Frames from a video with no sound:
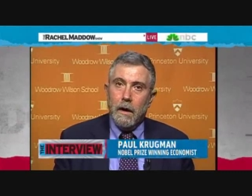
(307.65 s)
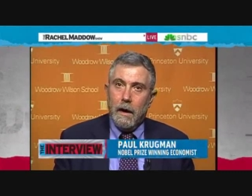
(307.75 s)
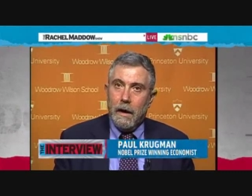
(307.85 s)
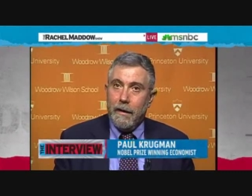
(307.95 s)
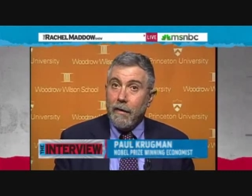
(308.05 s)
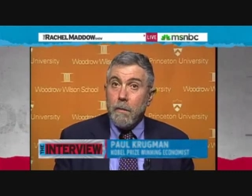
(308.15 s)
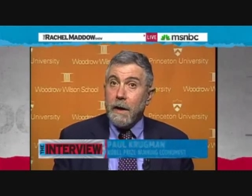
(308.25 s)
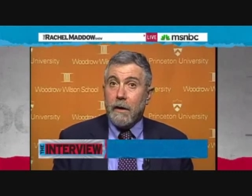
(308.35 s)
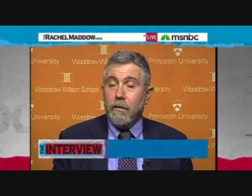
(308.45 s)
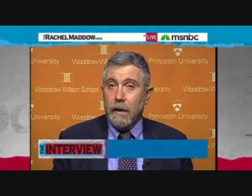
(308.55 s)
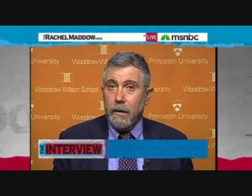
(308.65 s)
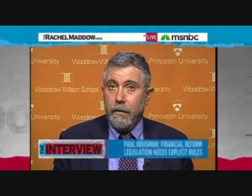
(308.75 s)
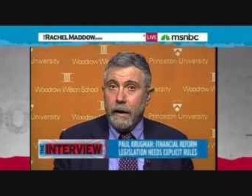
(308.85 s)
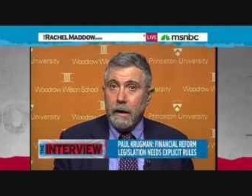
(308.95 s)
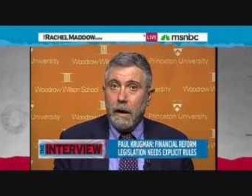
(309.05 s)
That's the biggest single
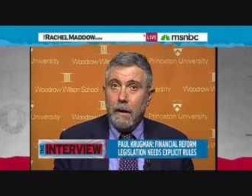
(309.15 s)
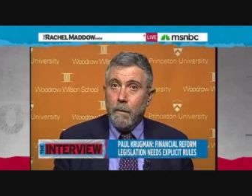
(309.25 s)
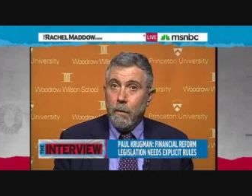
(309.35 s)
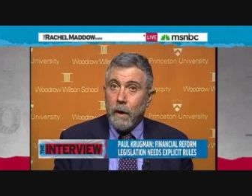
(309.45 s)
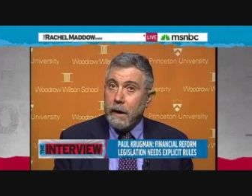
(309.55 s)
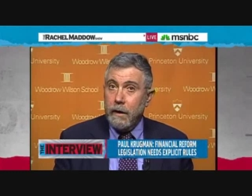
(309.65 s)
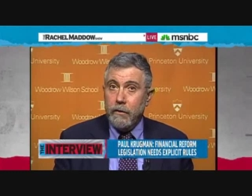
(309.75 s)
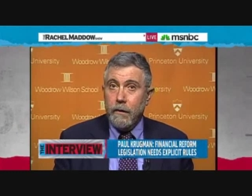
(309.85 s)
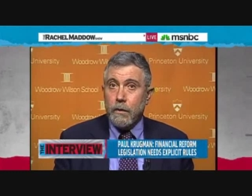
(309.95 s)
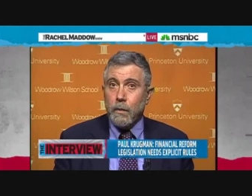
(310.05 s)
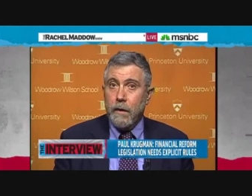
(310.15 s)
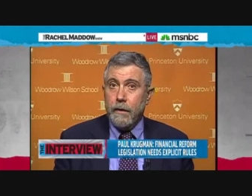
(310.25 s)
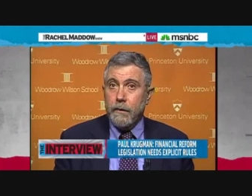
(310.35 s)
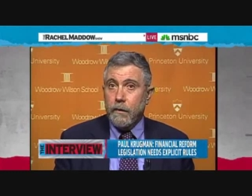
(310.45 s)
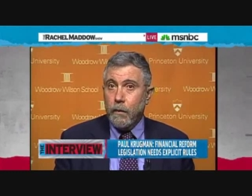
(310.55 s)
thing. Regulation of derivatives,